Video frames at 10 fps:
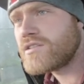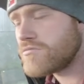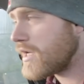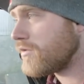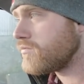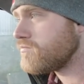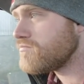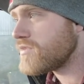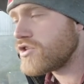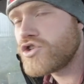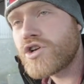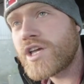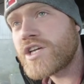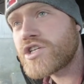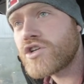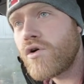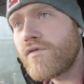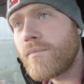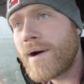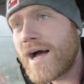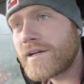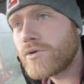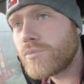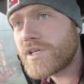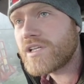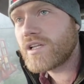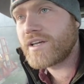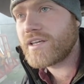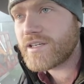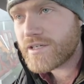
well, the duration of the ban will be like.